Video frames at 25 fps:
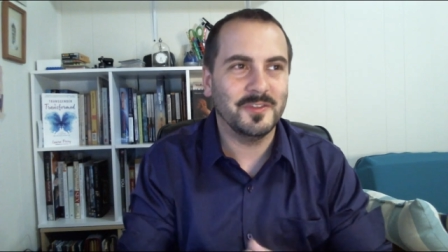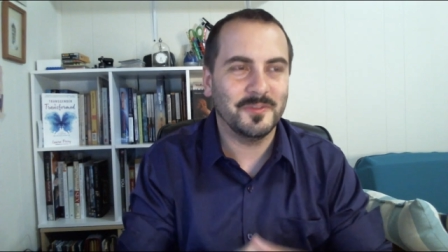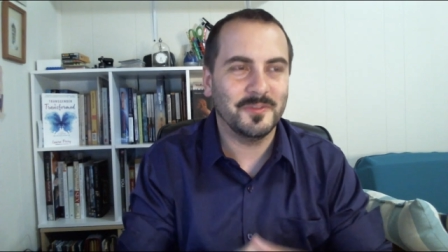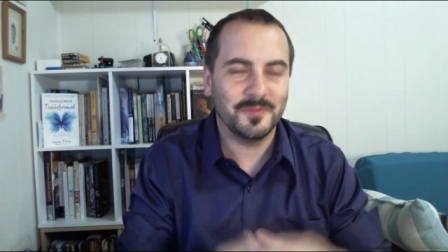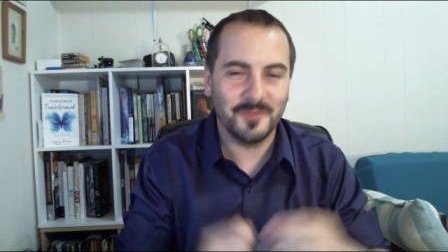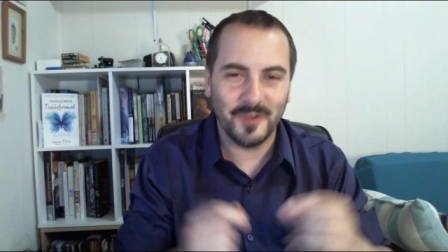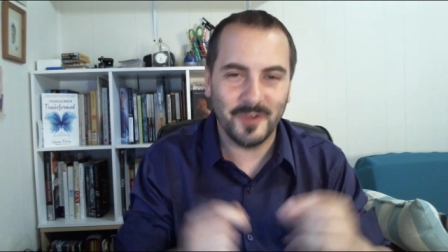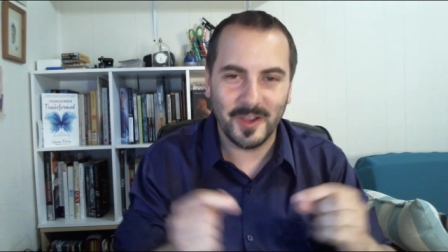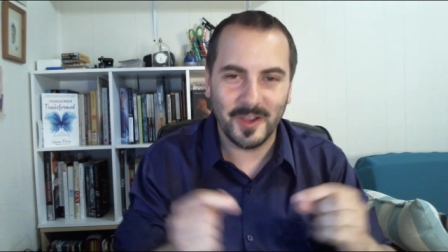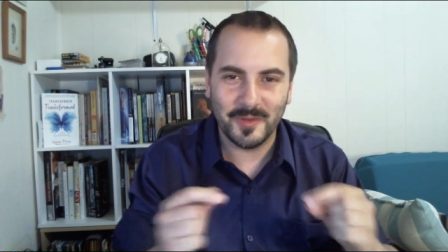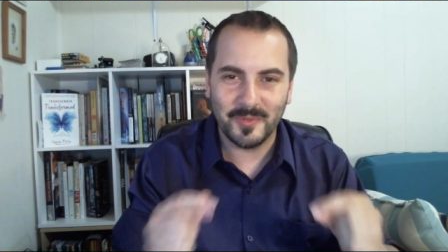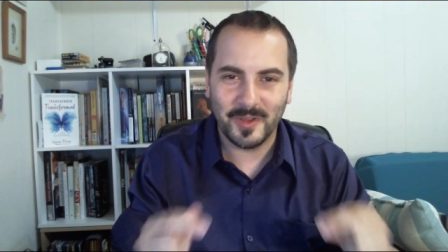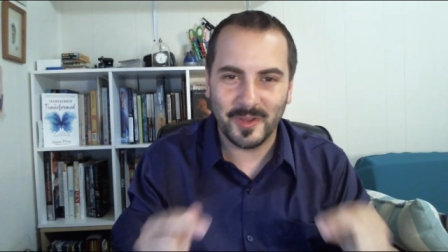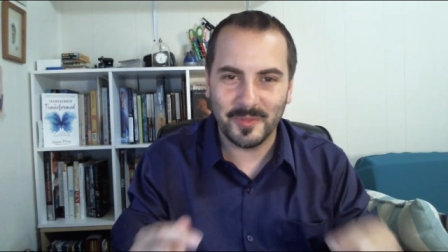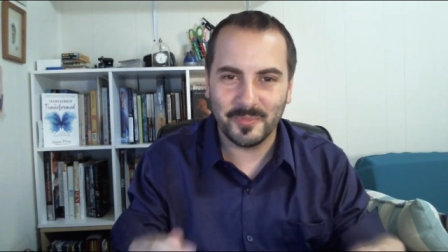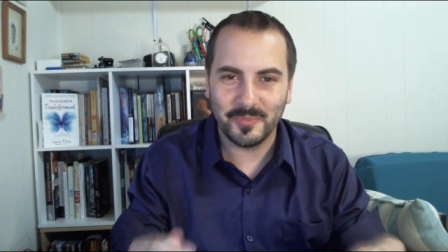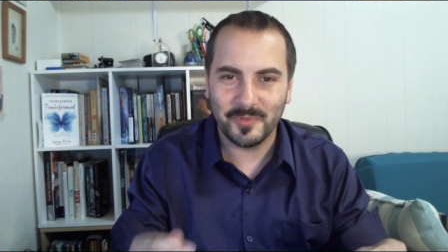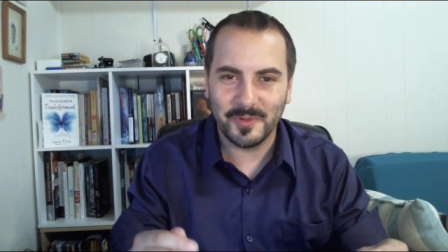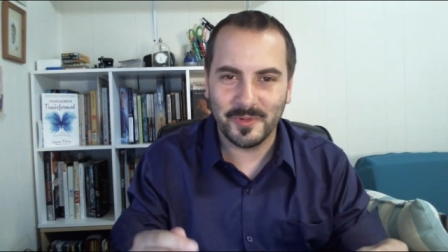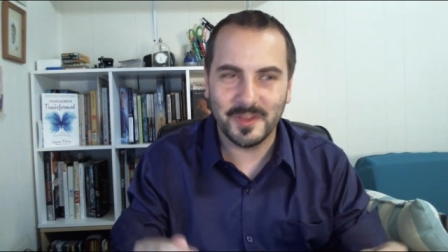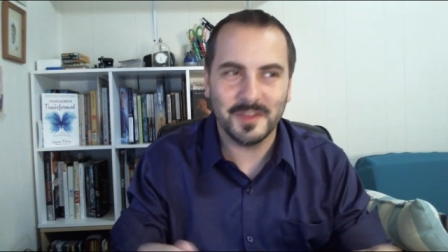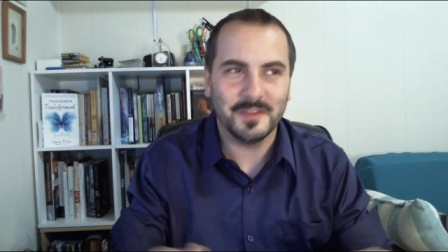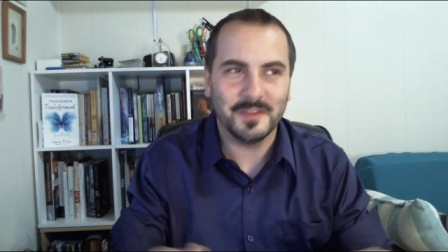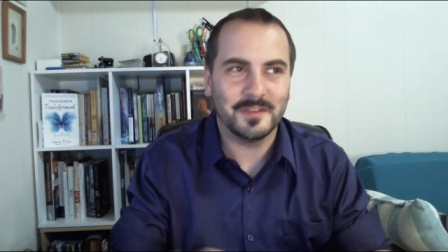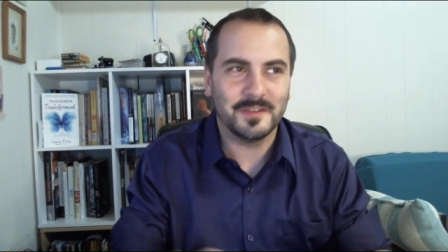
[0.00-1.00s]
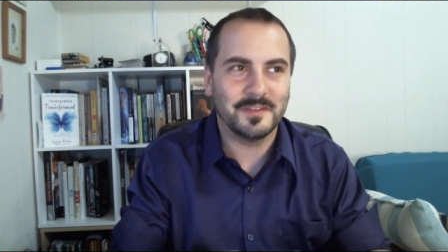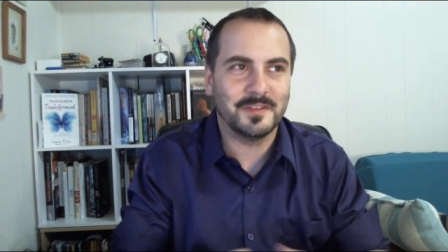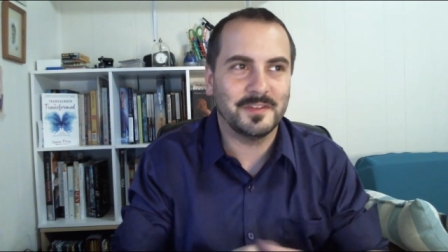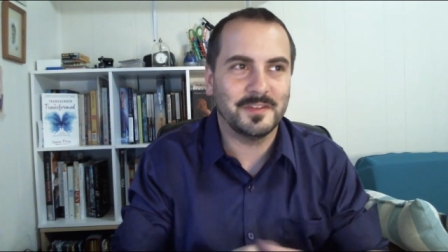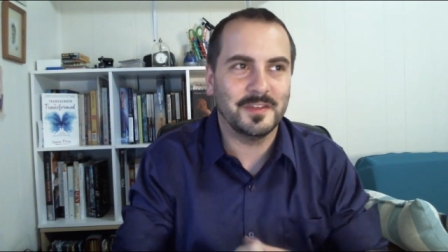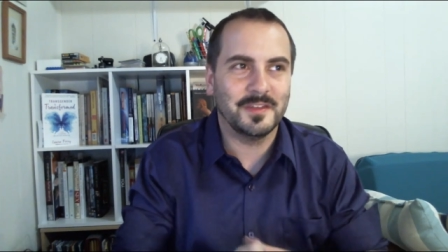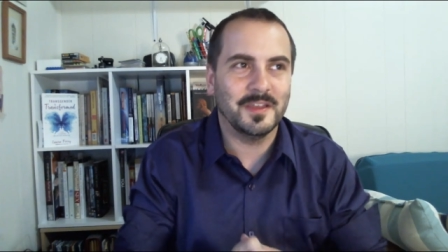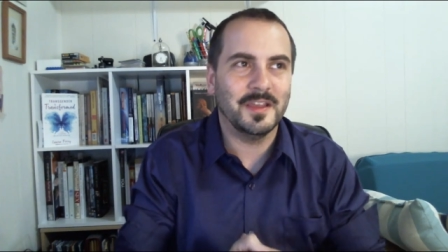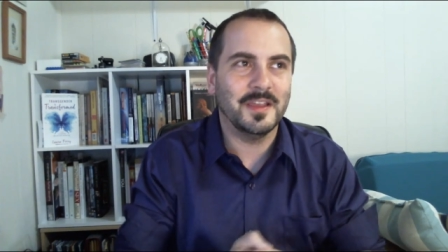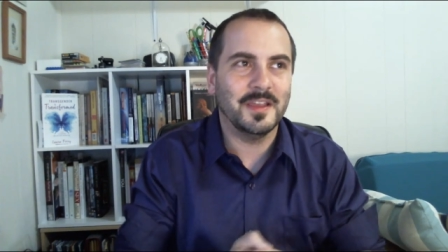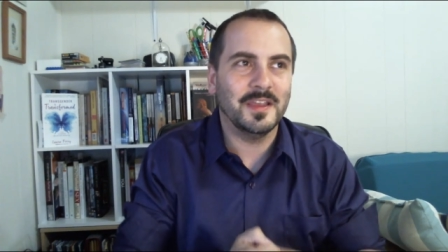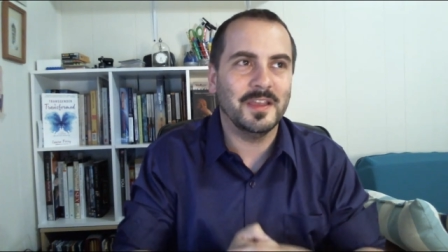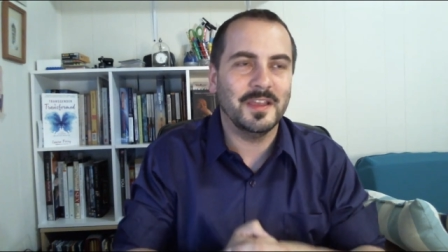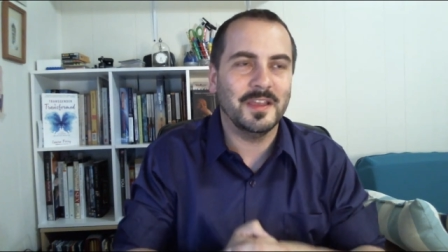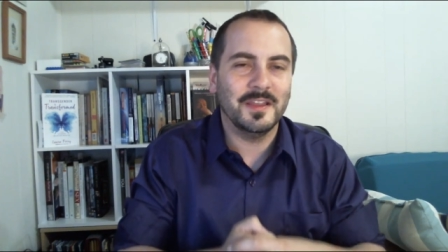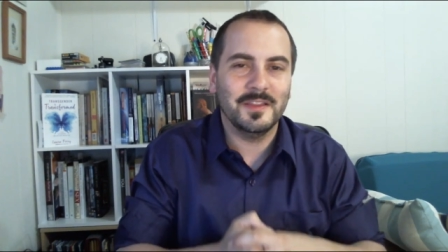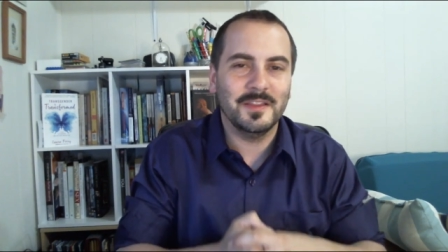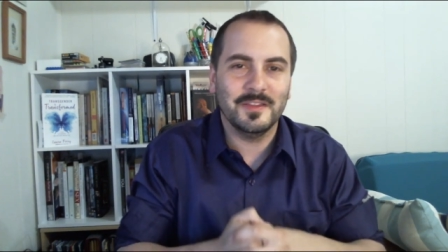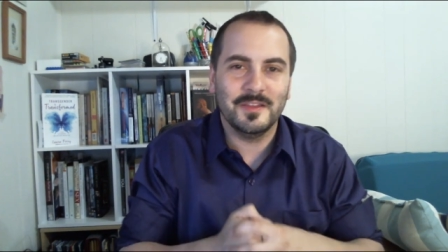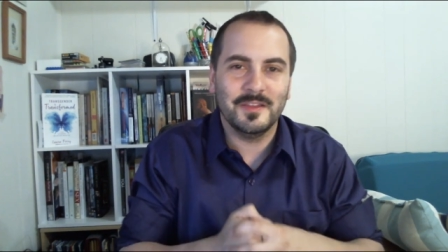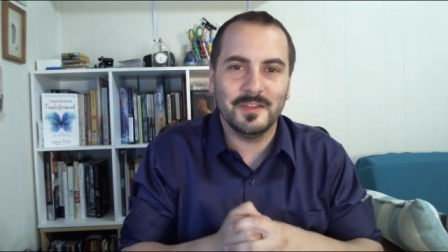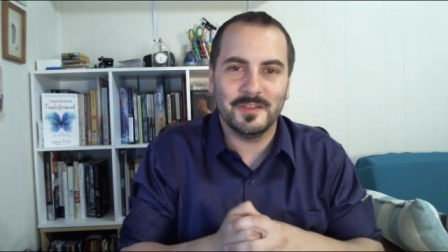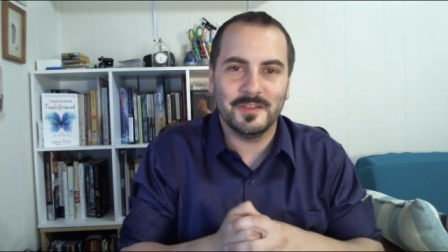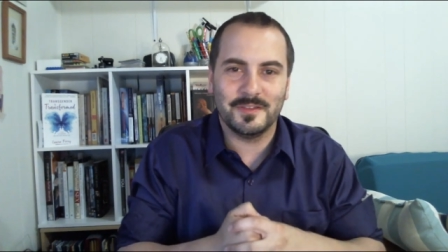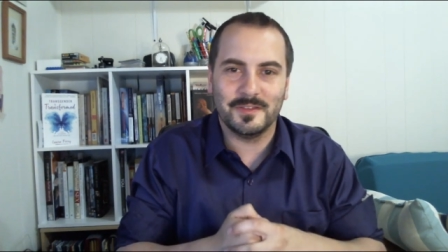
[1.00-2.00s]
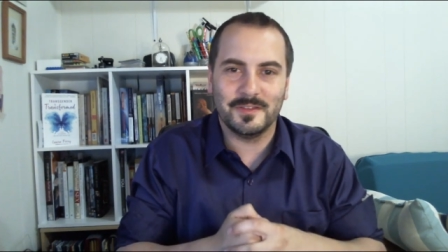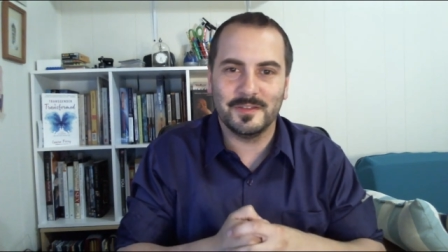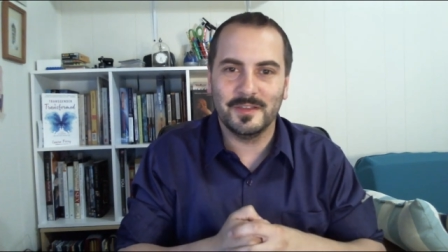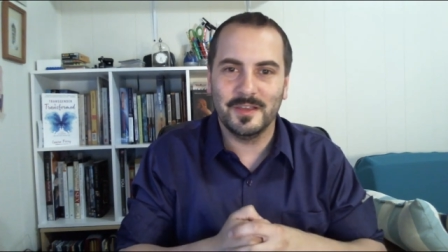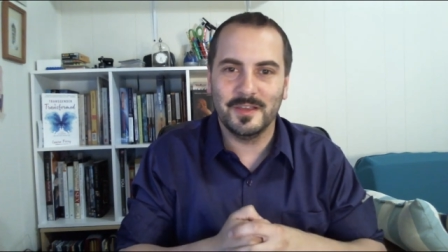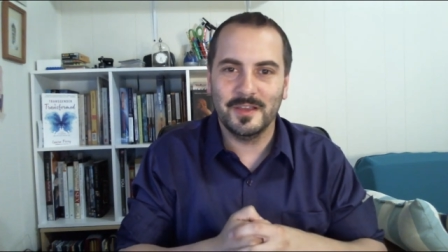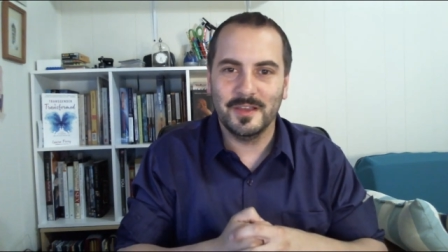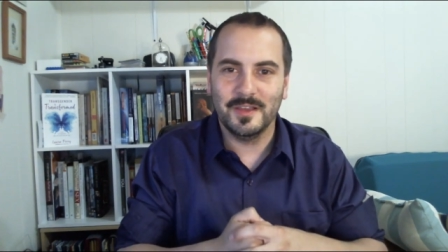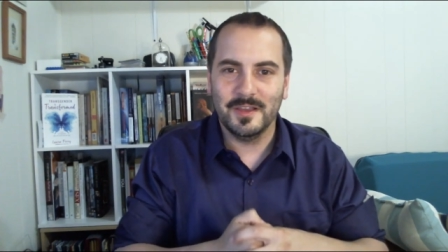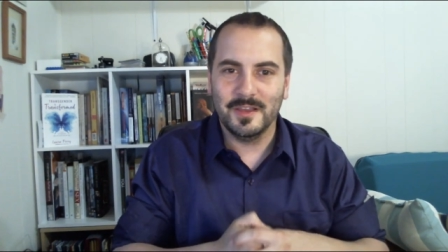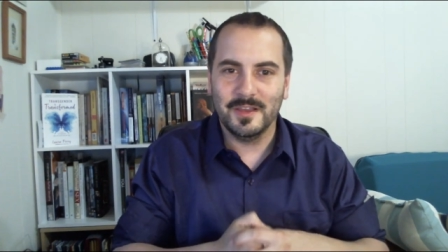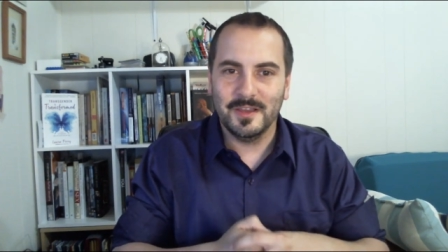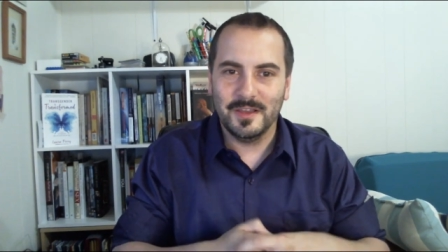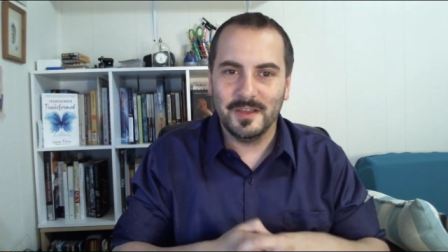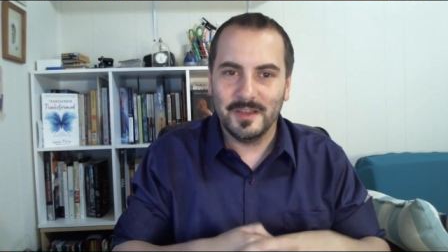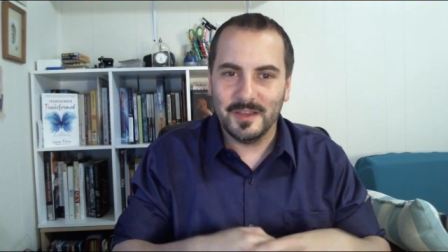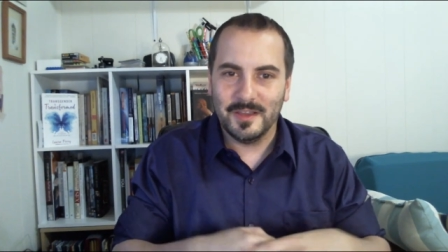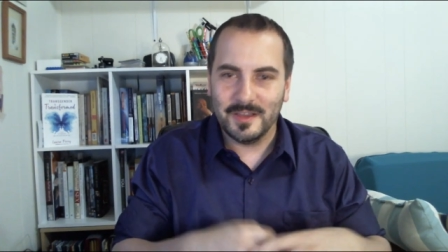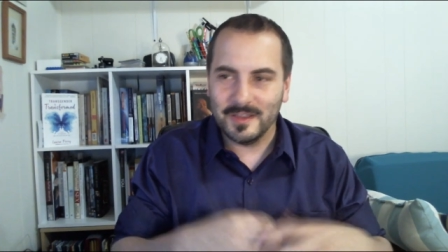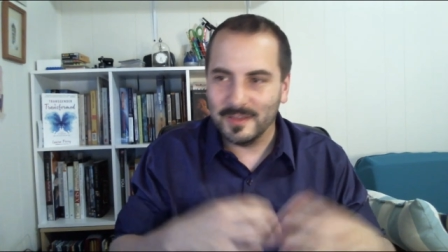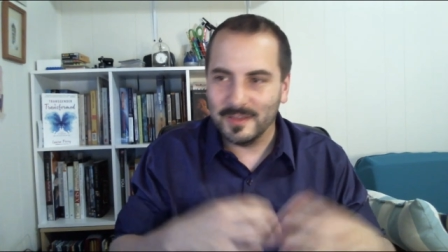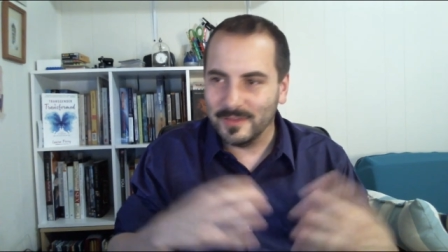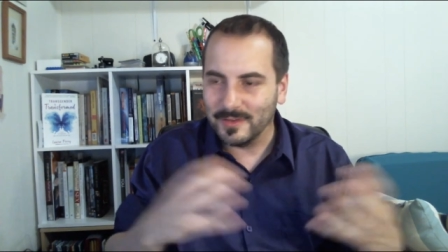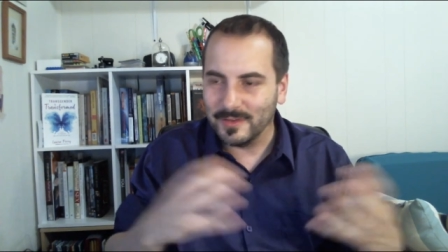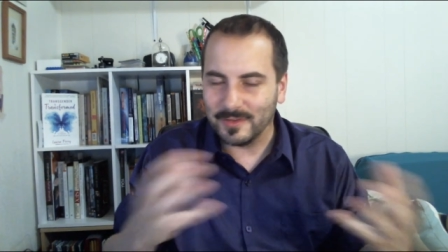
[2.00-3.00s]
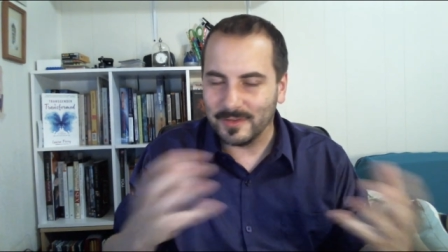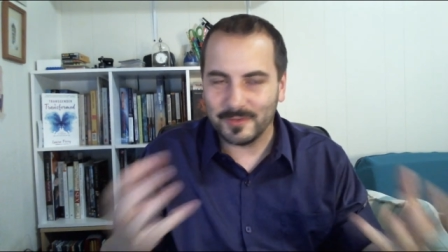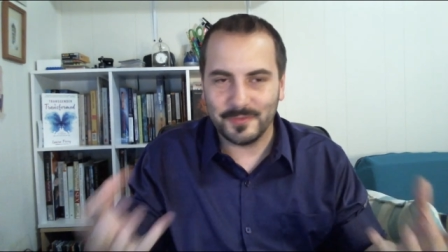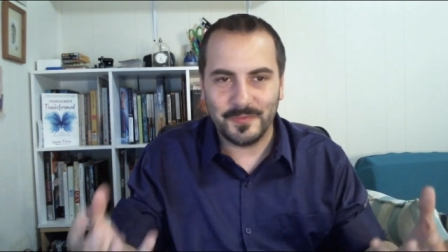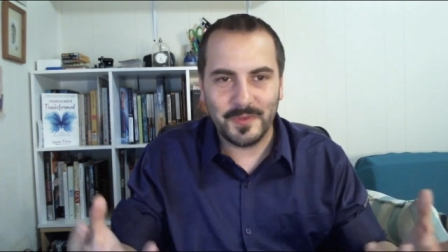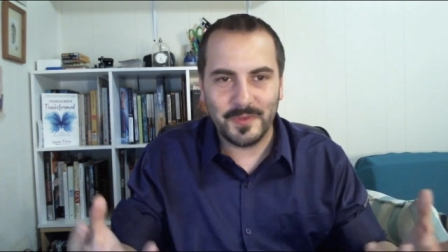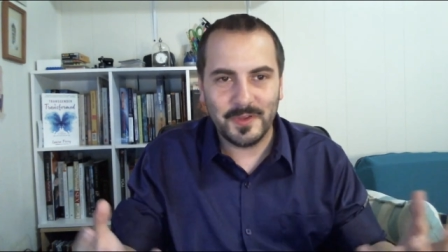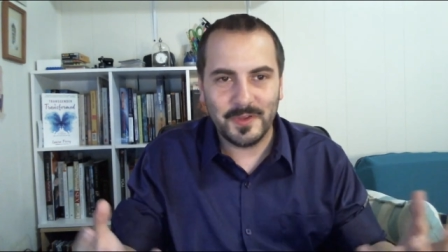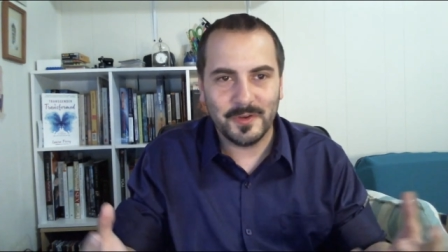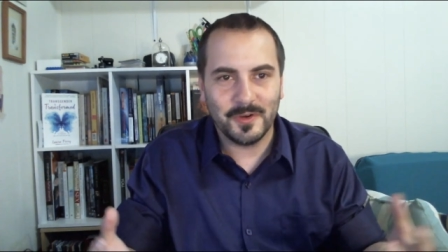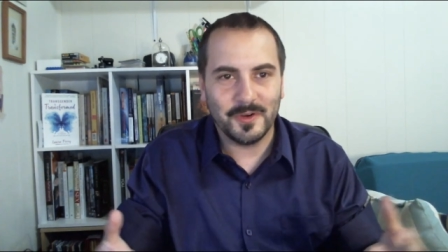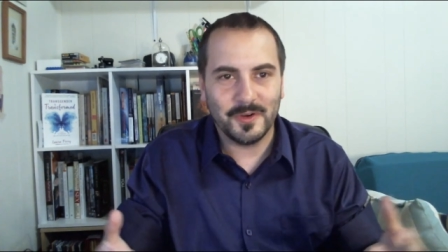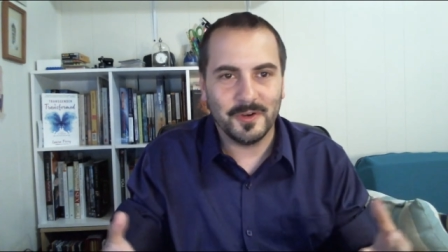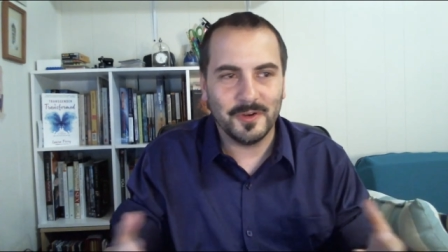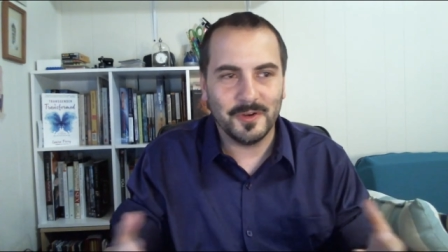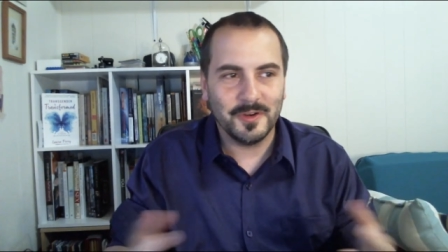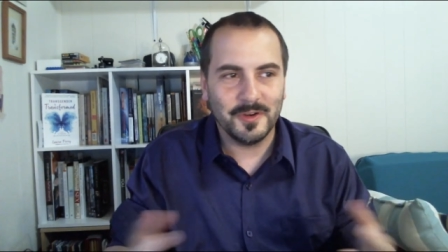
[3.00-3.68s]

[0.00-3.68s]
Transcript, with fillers: to find my place in this in this sphere,